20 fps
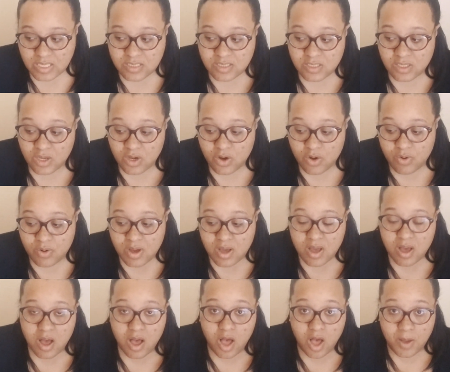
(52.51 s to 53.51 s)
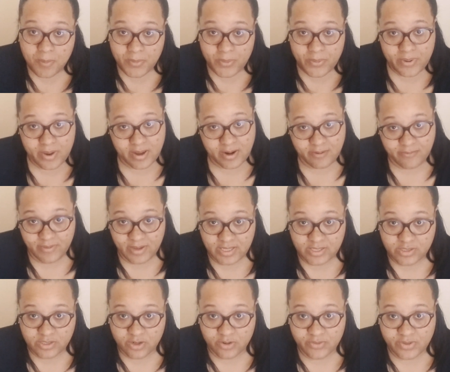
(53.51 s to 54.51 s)
So, homoerotic
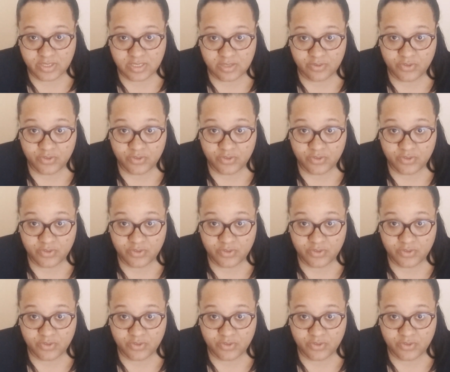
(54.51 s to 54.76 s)
fan service.